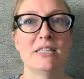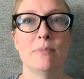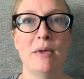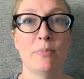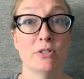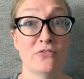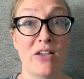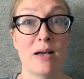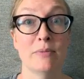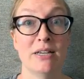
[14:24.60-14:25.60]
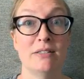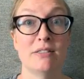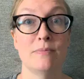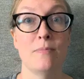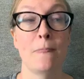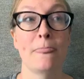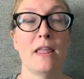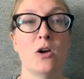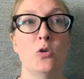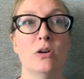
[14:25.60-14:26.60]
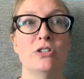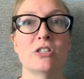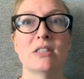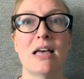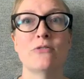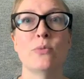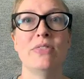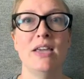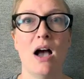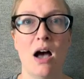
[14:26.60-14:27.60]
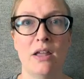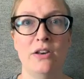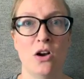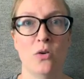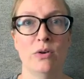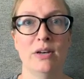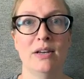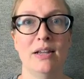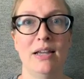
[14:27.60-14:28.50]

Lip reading: people's families who are just left with the unknown.